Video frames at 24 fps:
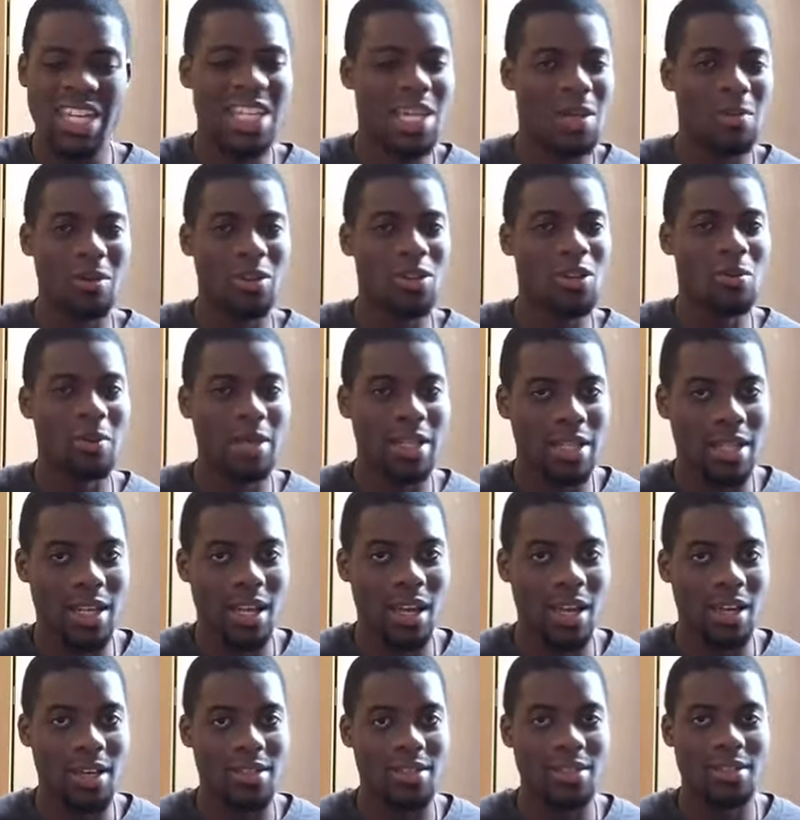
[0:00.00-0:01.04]
yeah, but nobody
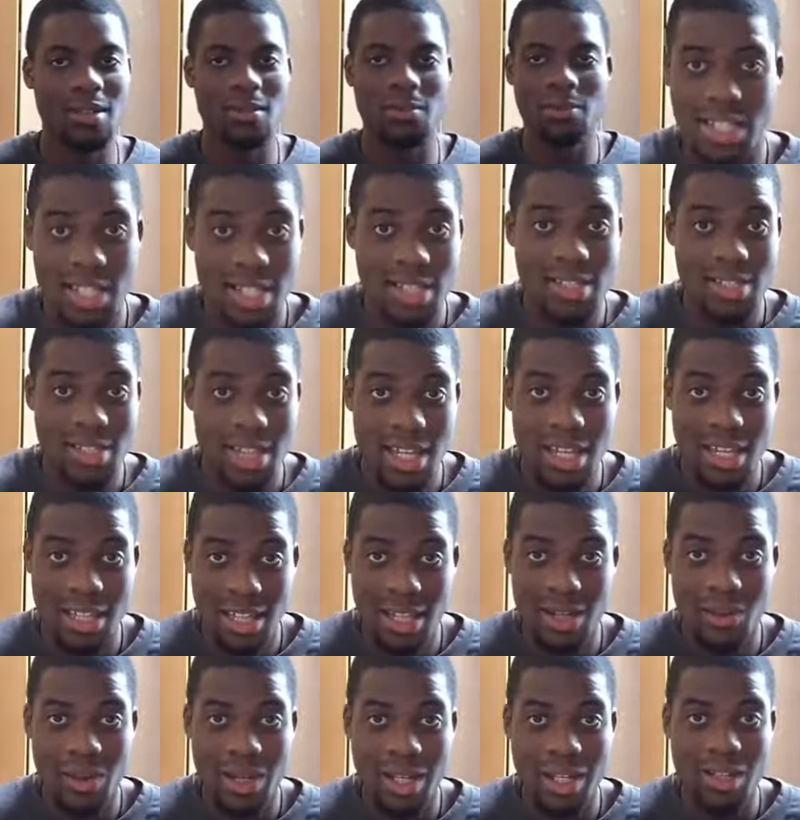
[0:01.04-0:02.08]
cares. She didn't take it
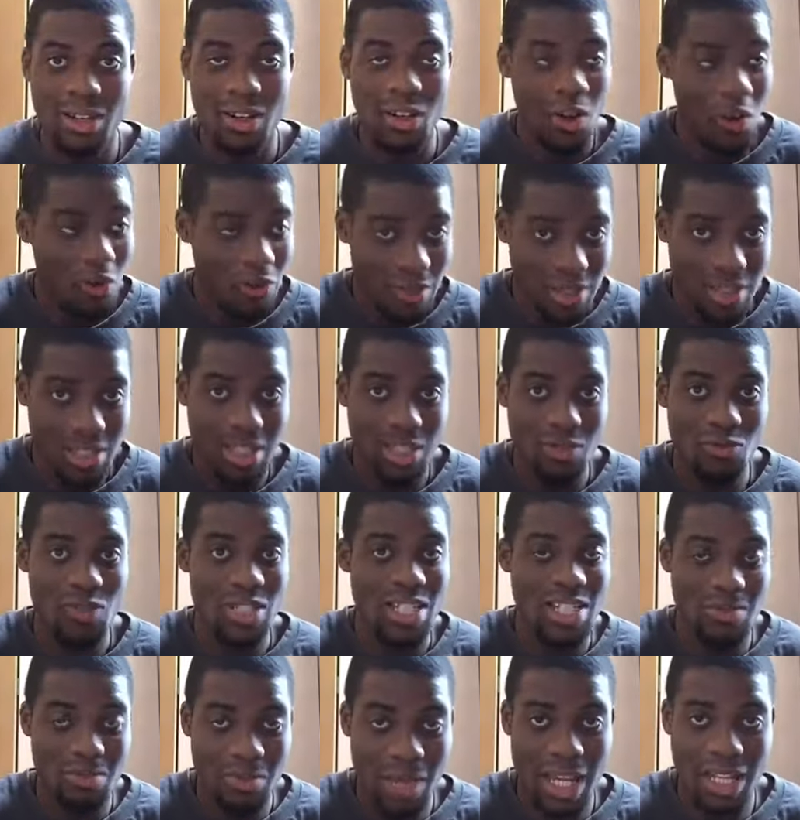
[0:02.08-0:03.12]
that way, obviously,
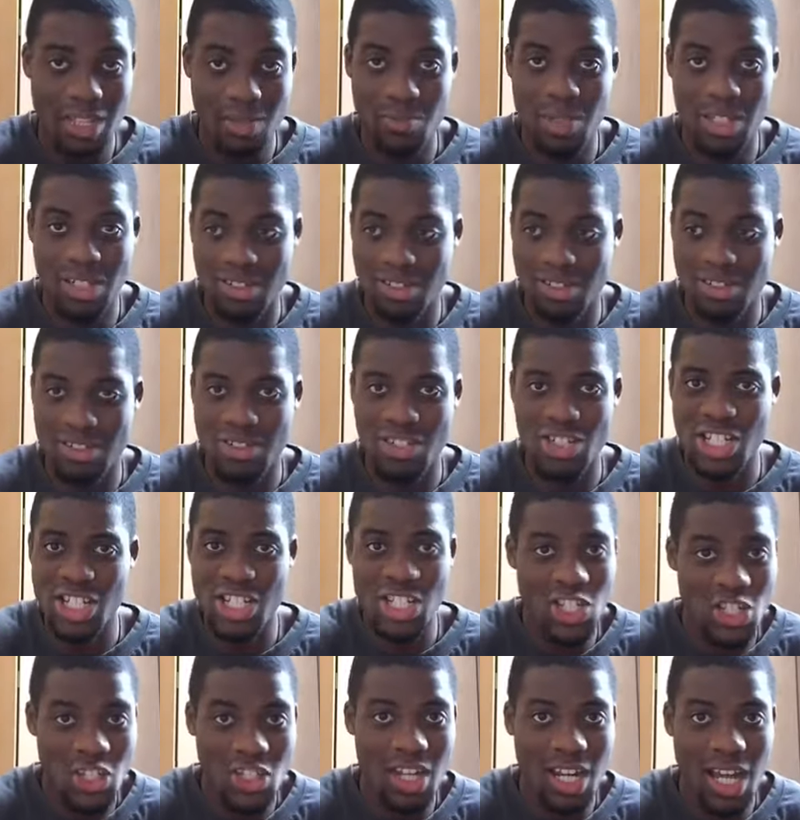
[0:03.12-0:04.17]
respect because she
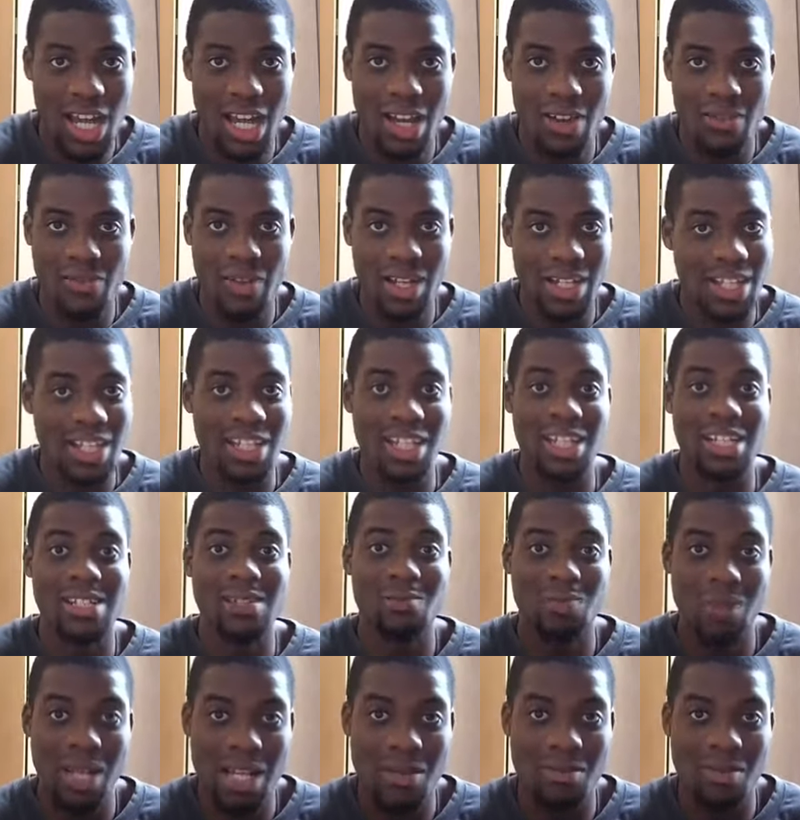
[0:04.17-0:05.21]
shouldn't have. I didn't
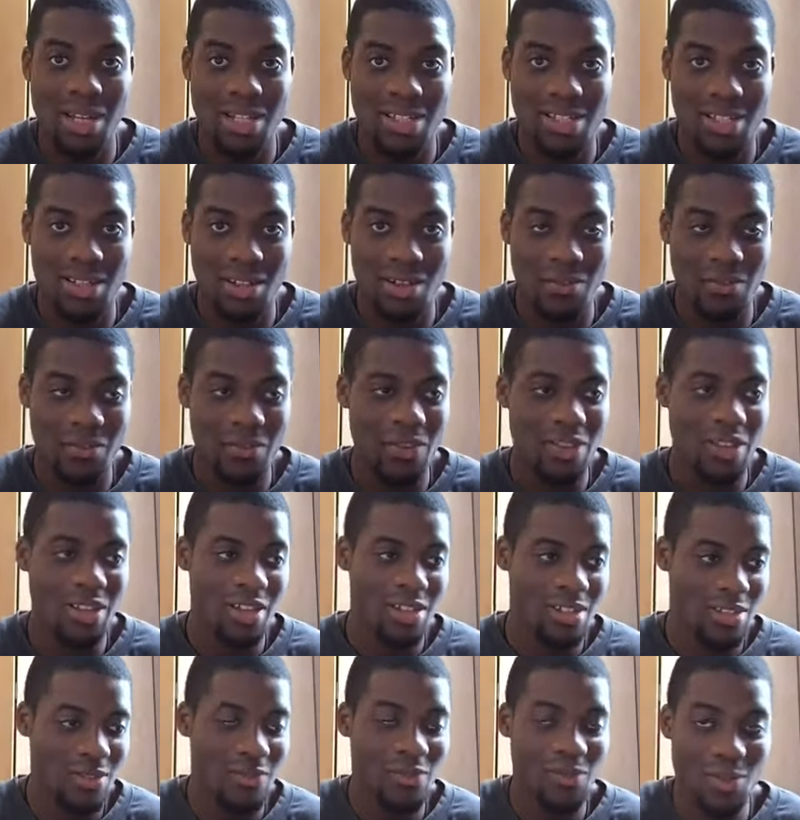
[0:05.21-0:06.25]
explain myself.
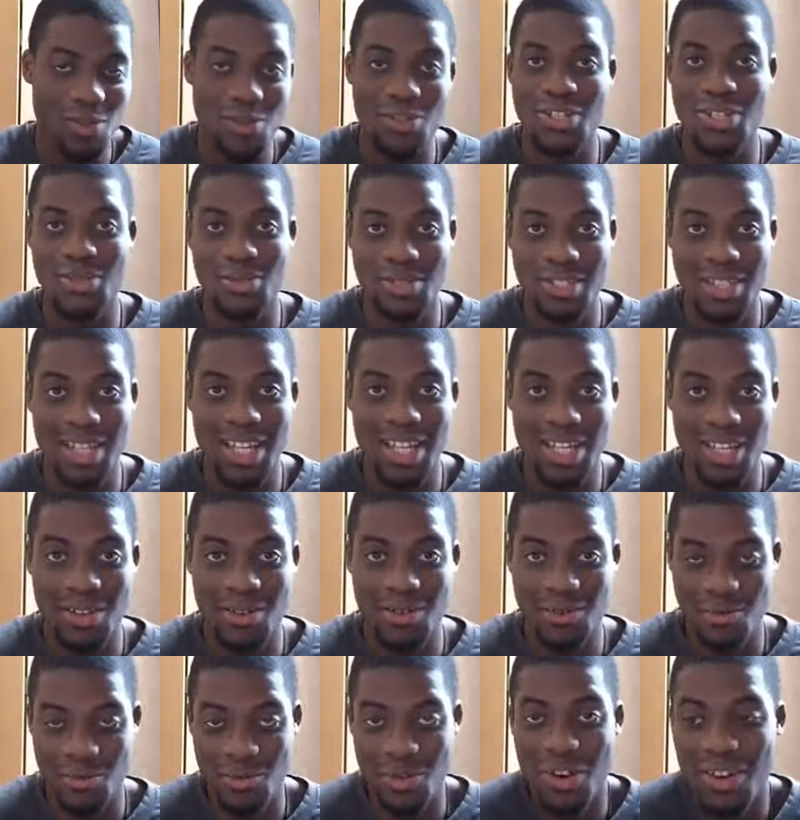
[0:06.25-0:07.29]
So, of course, she would take
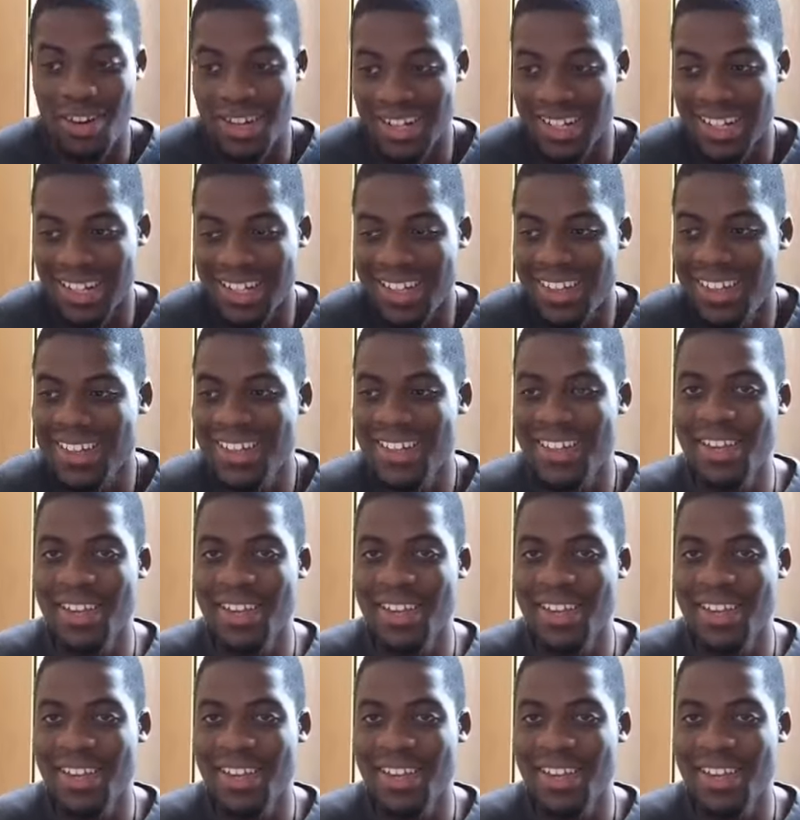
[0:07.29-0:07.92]
it wrongly.